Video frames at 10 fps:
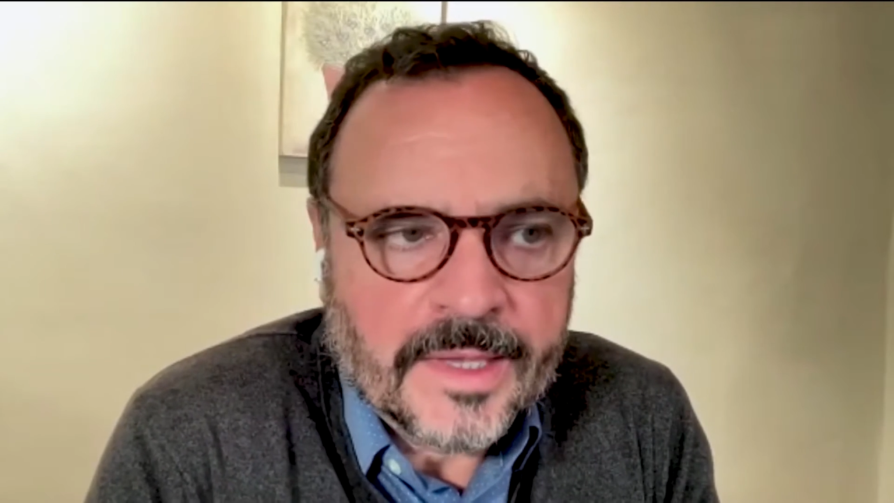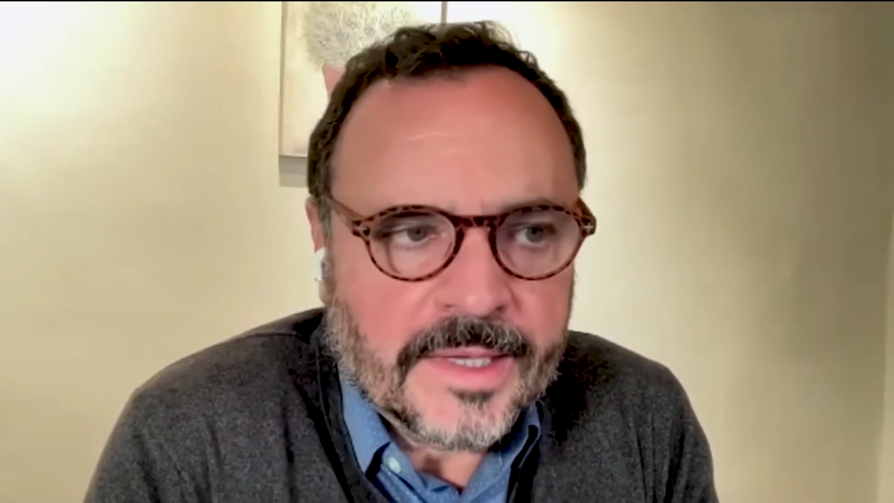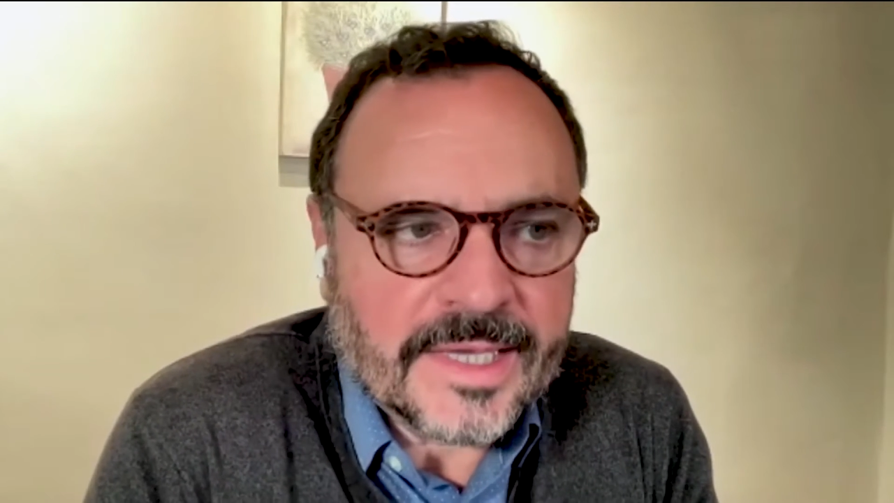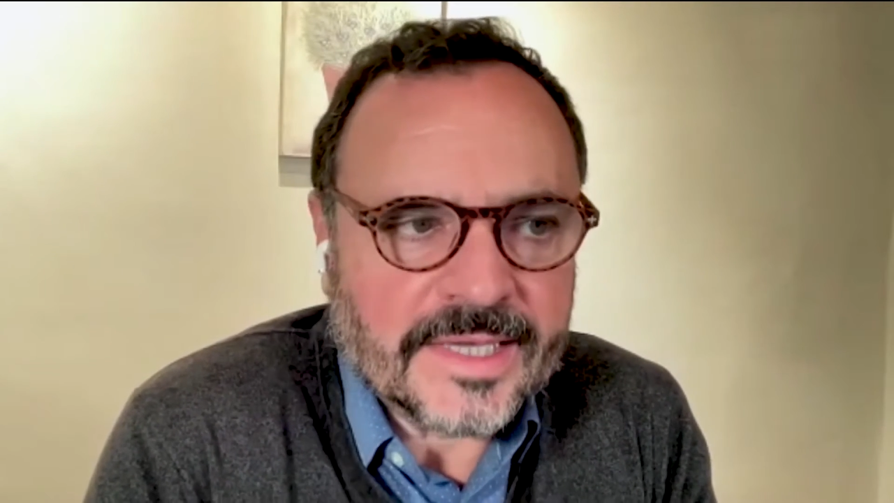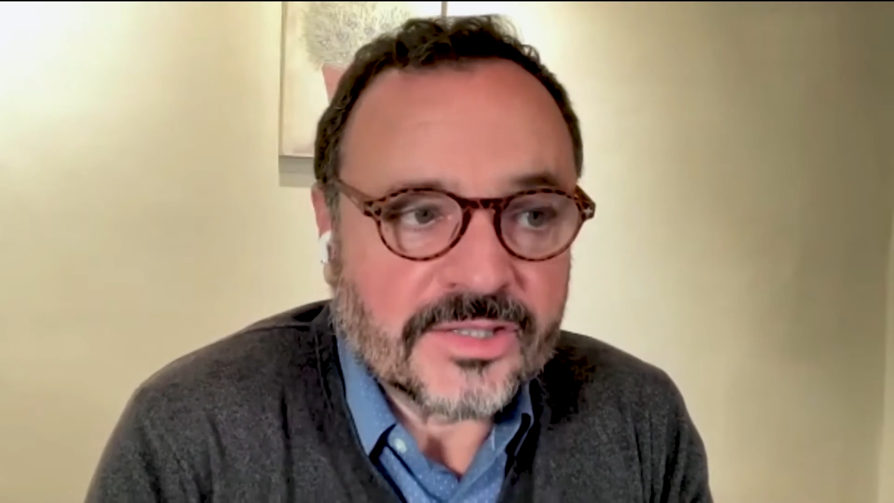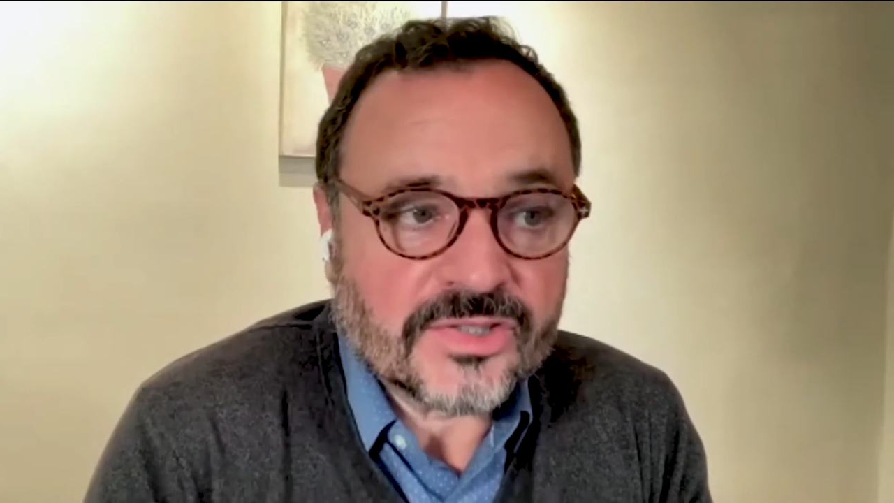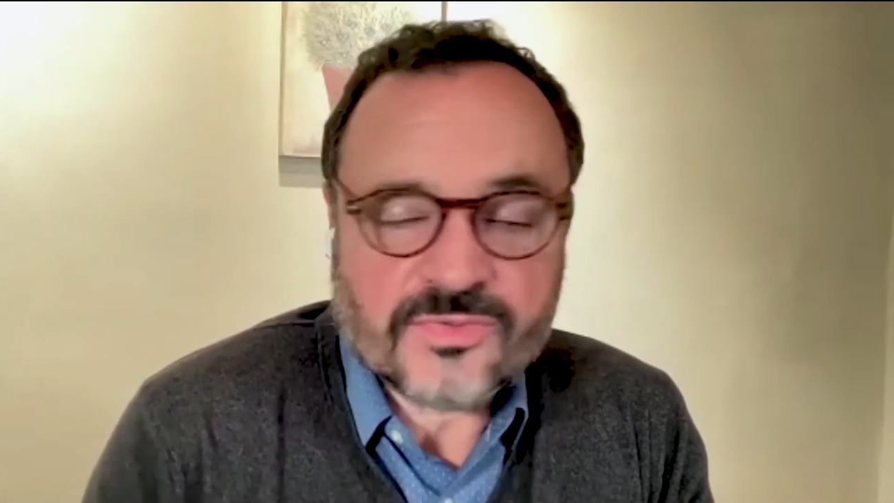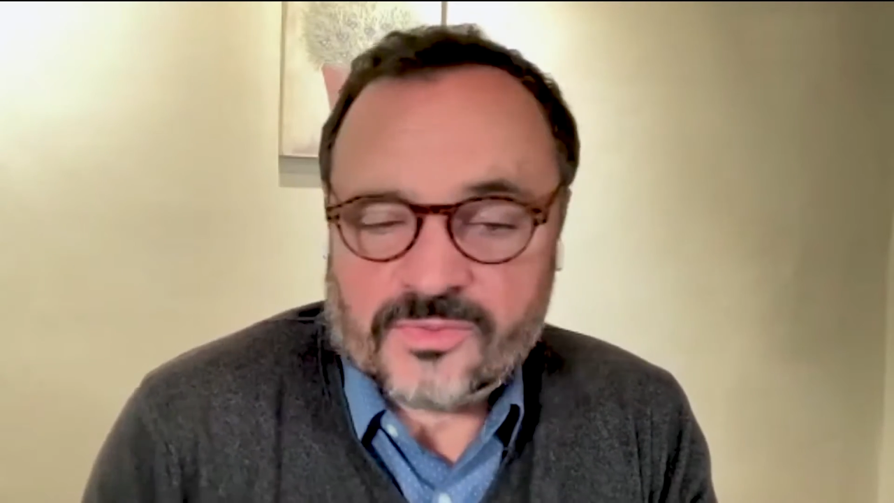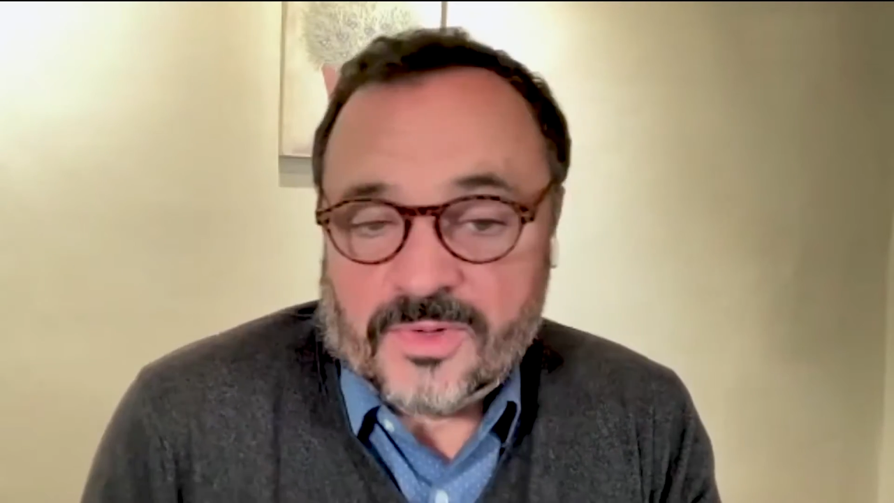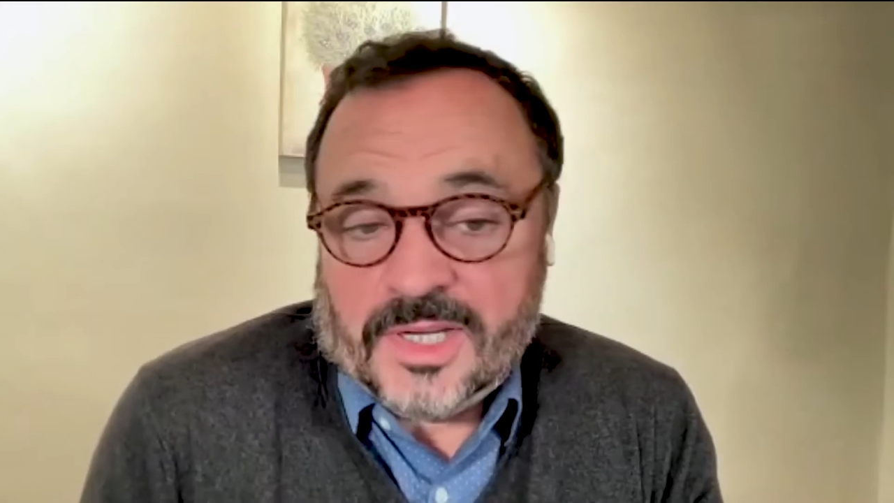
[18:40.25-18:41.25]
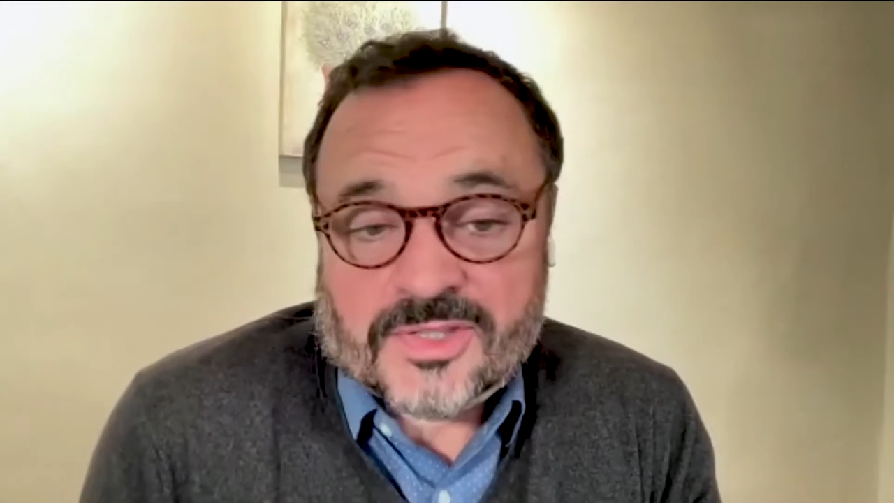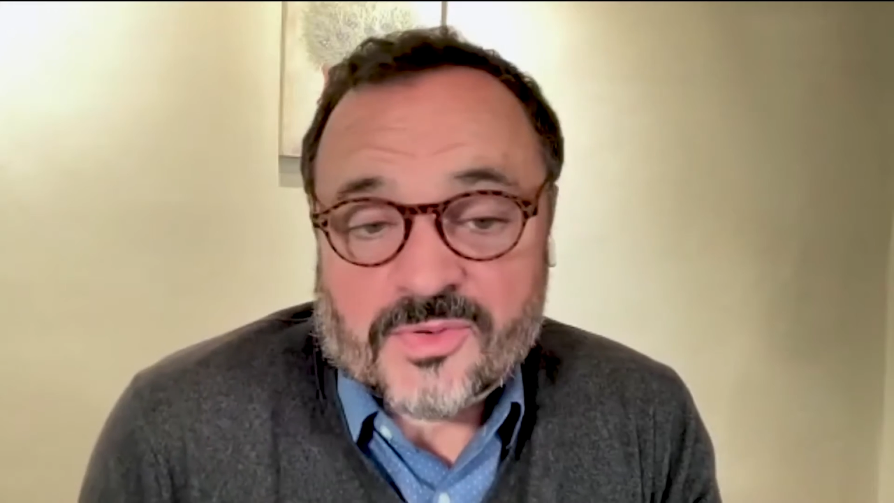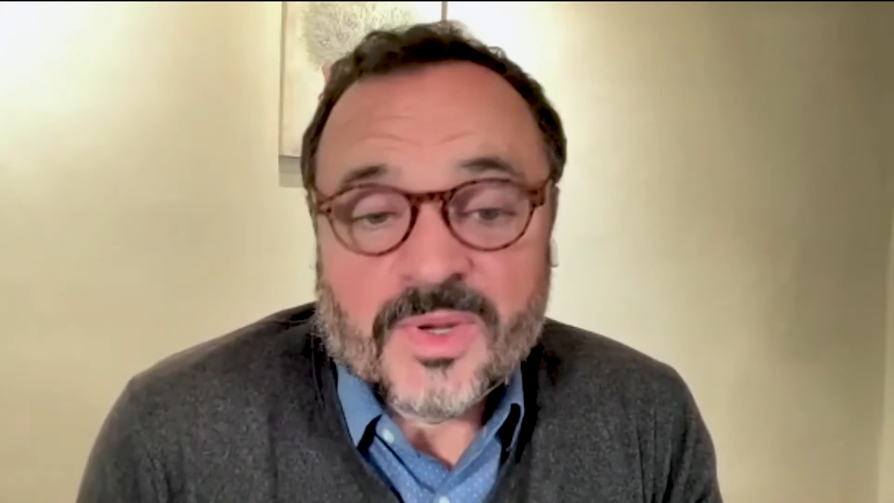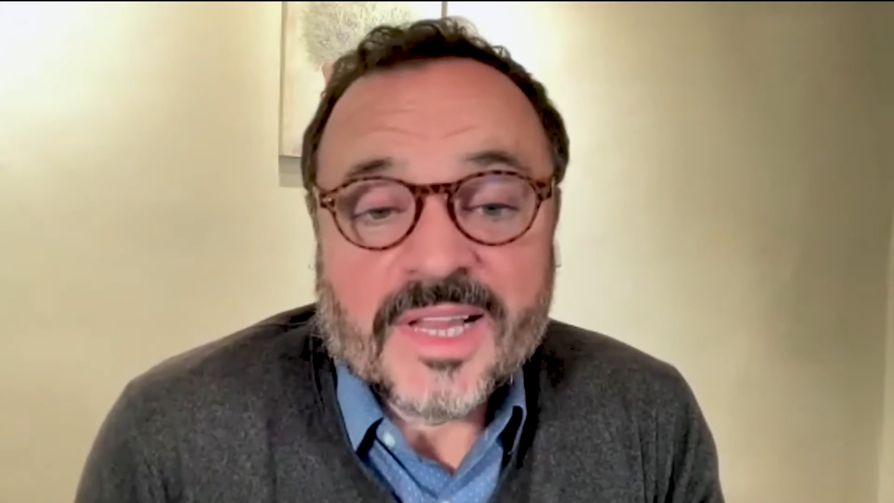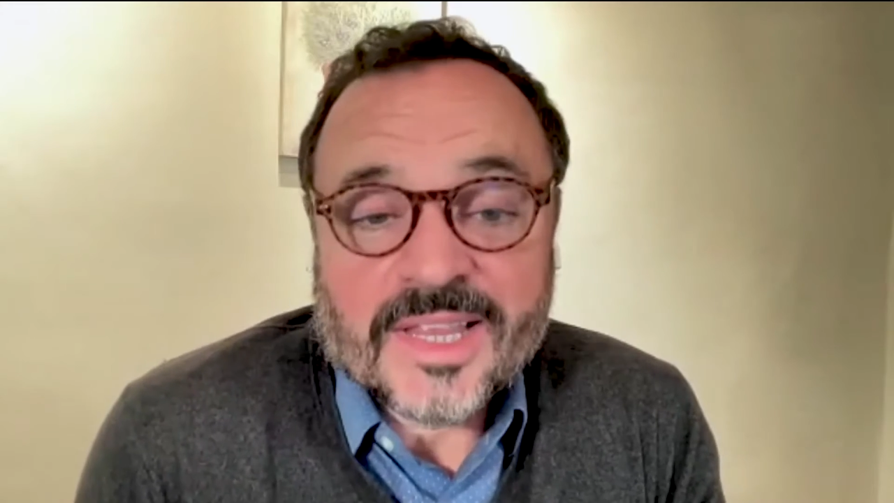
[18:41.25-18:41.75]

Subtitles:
And it's really